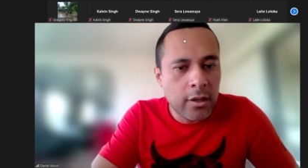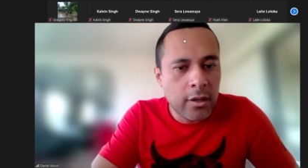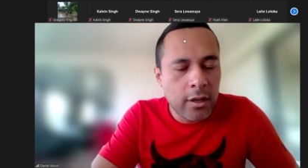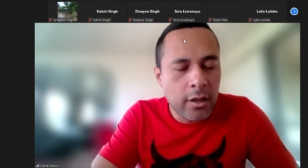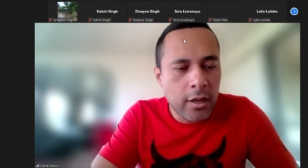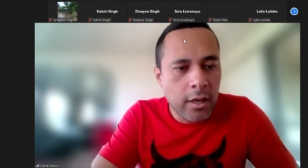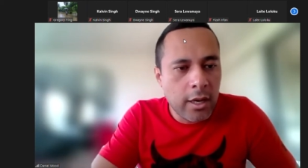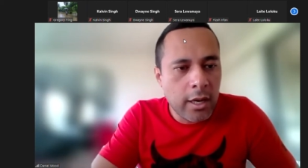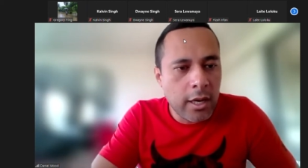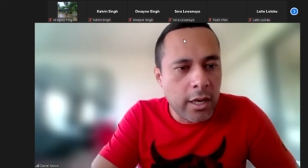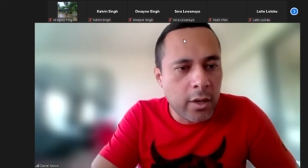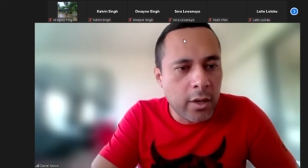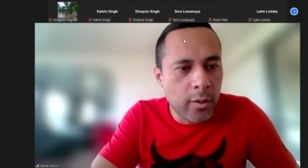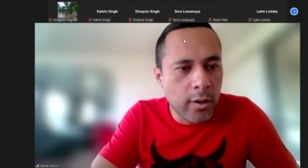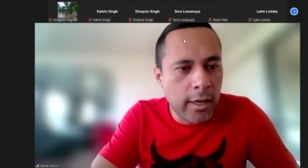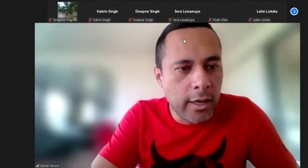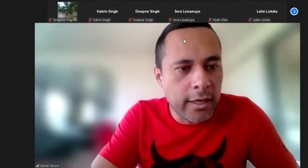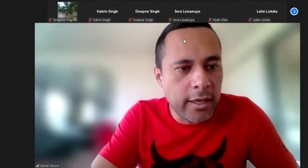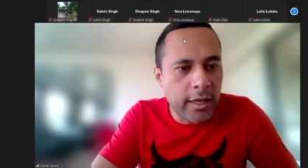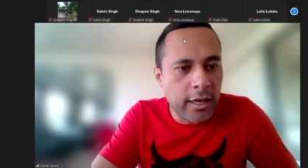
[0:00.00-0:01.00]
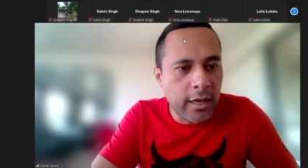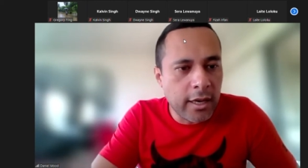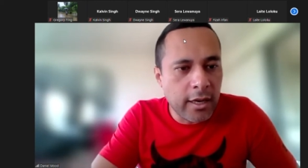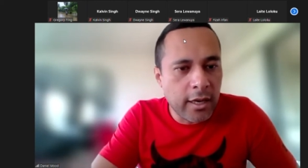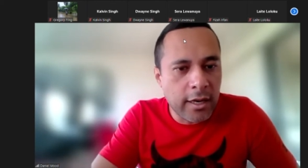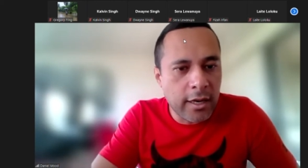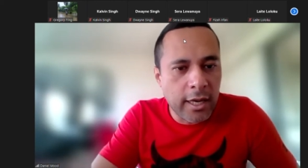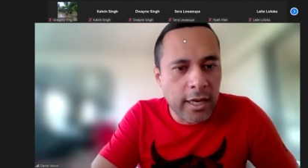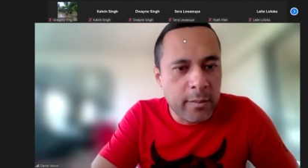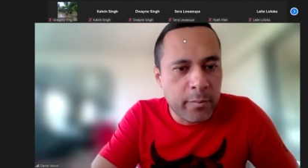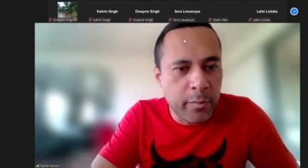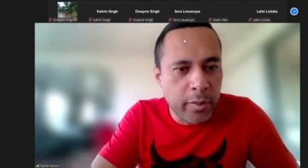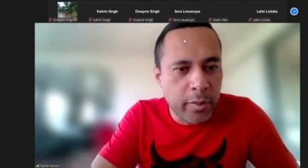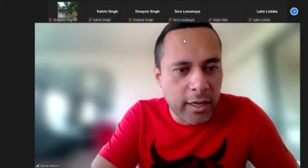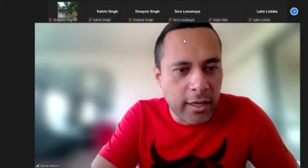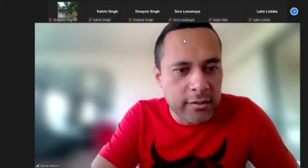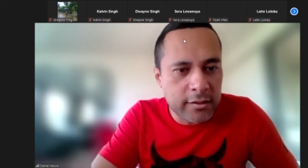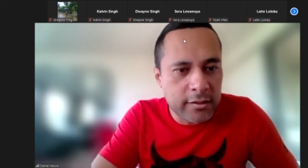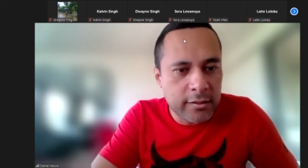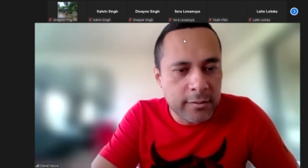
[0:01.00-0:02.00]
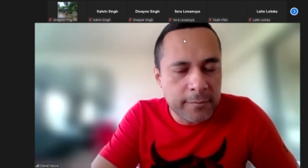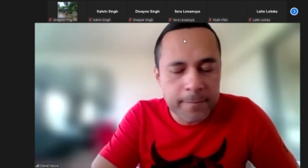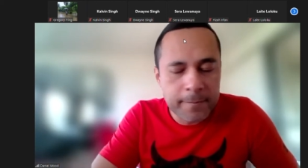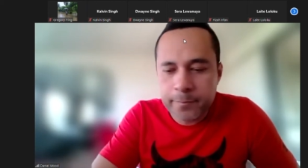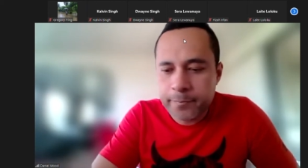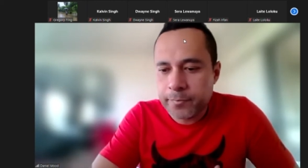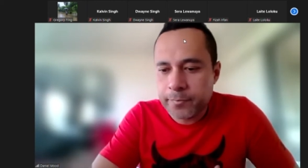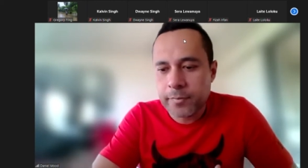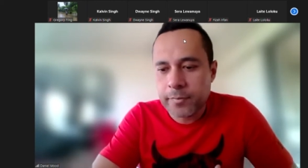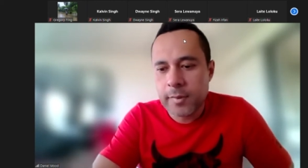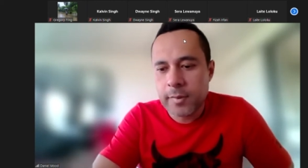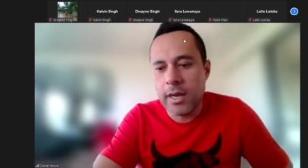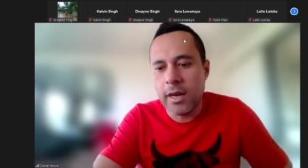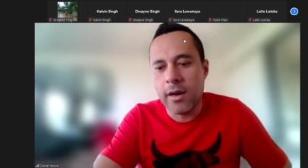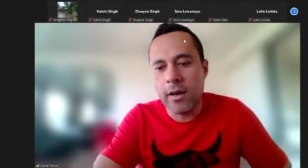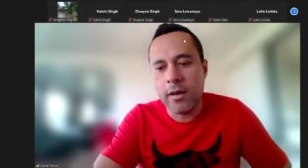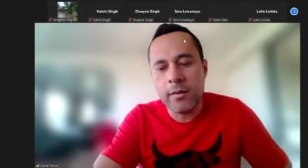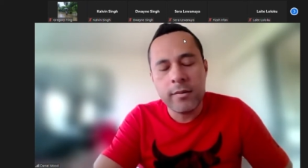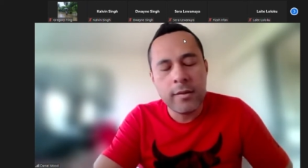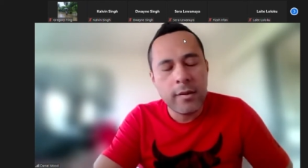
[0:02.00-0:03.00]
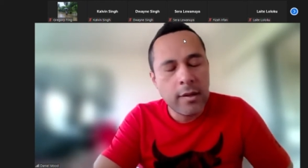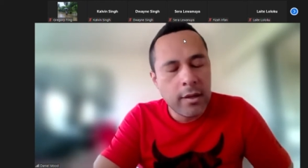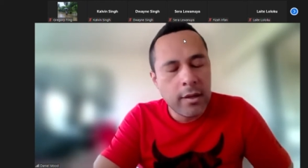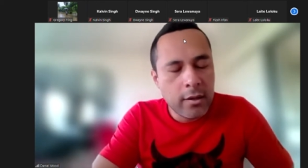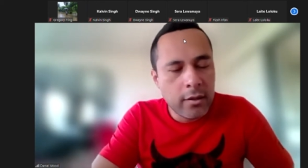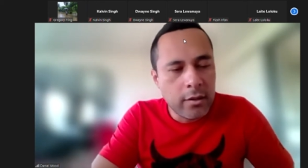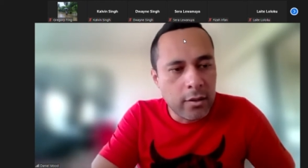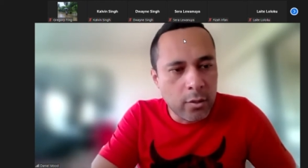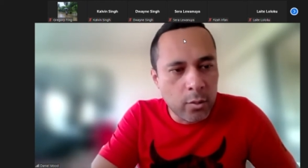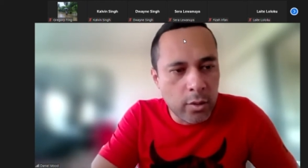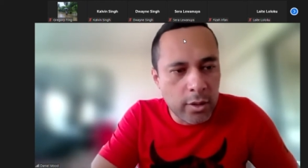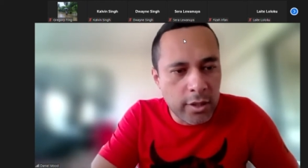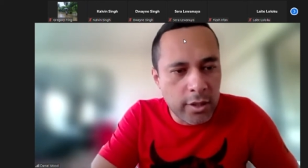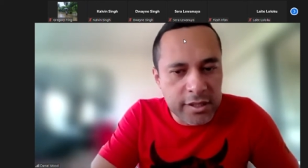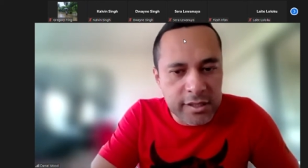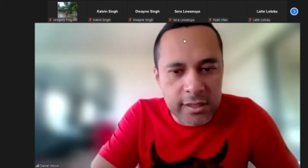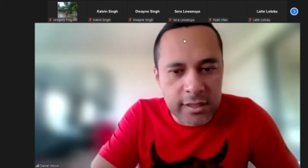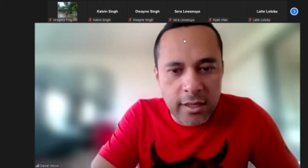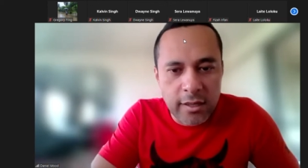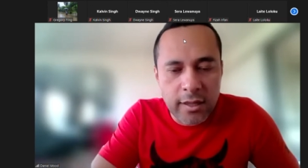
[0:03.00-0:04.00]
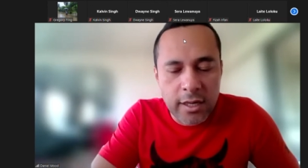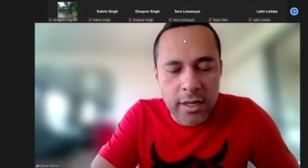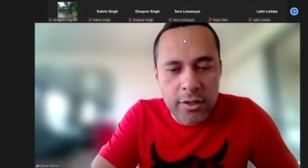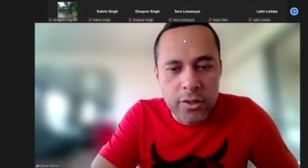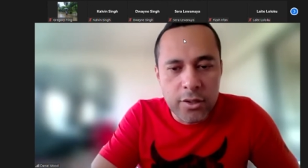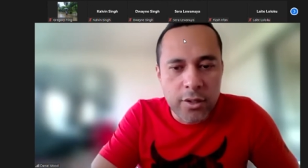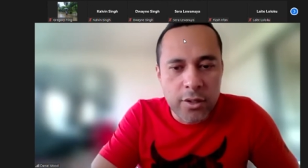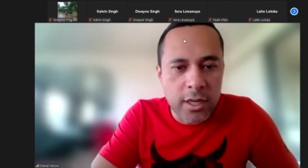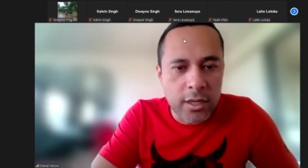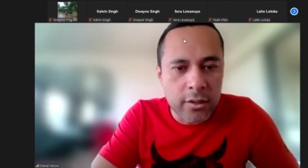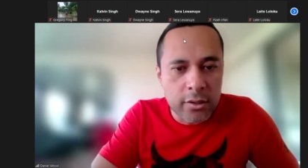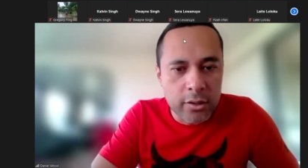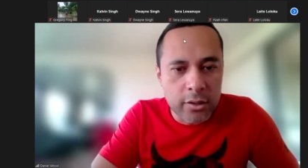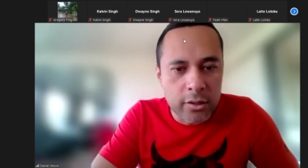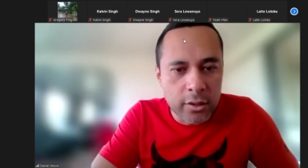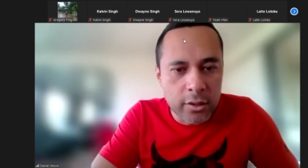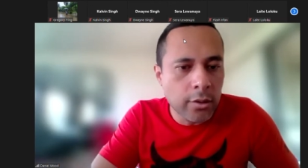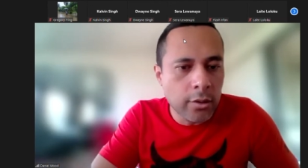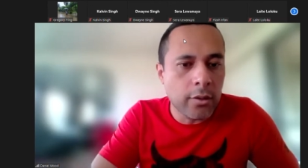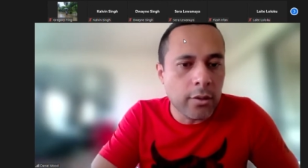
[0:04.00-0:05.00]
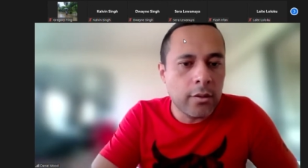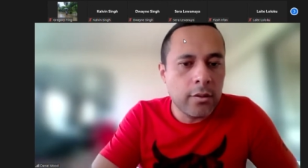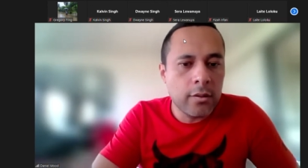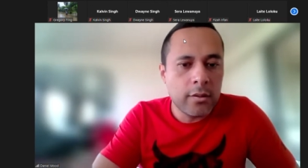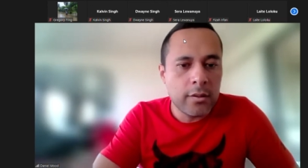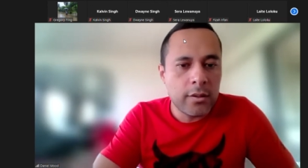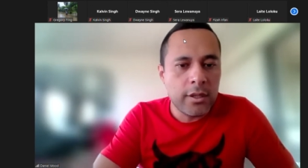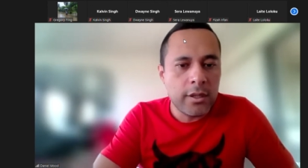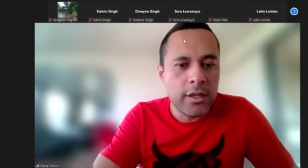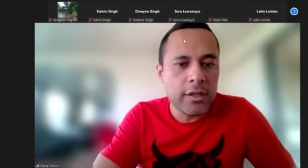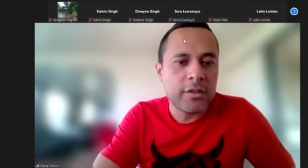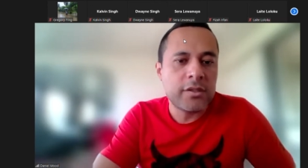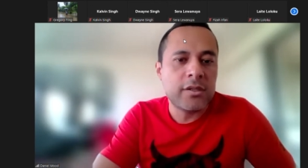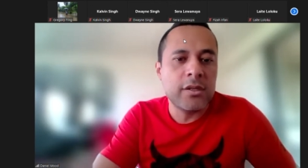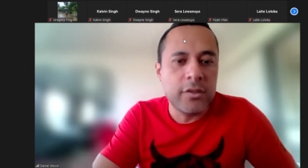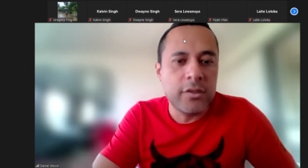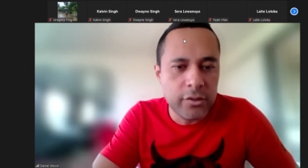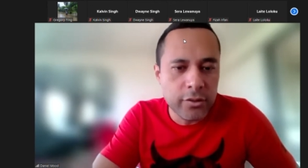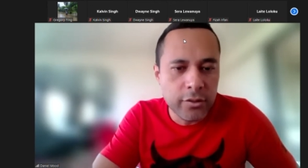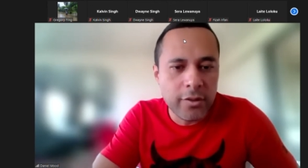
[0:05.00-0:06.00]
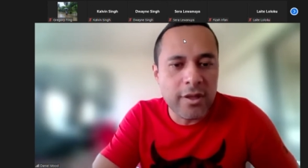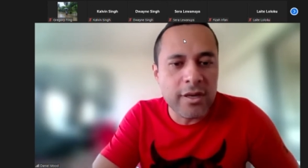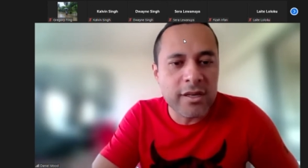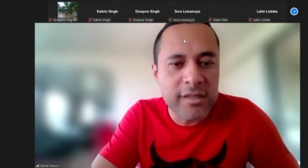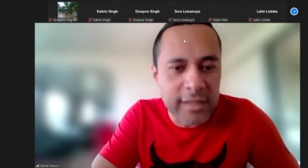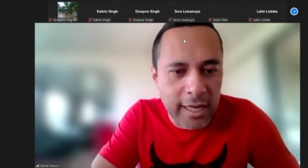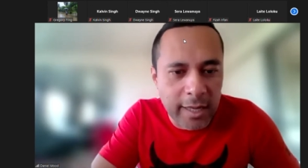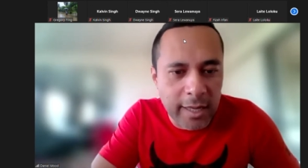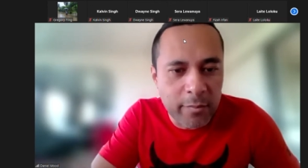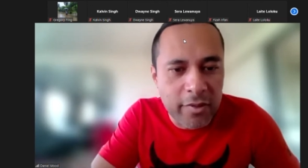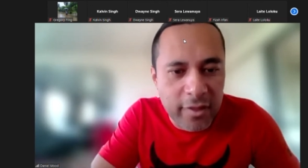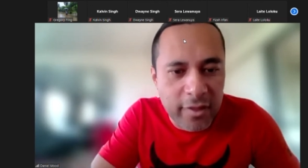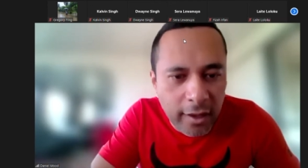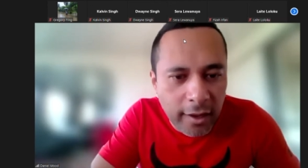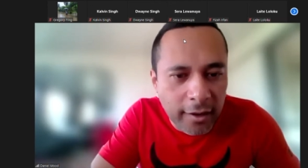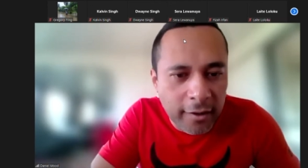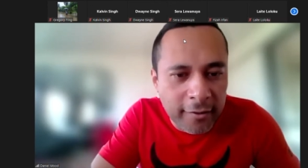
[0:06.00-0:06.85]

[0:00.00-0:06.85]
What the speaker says: How do I get an A plus? Now, the worst thing that you can do is to do the same thing.